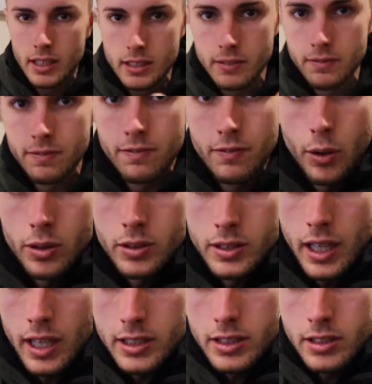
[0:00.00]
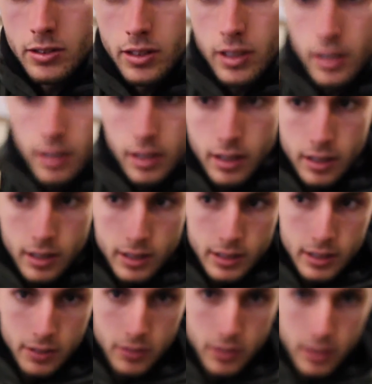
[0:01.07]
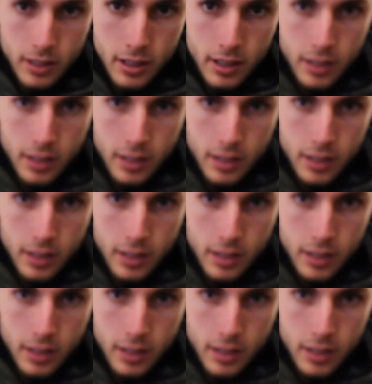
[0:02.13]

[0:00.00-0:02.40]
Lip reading: get some focus action on there. Let's see if you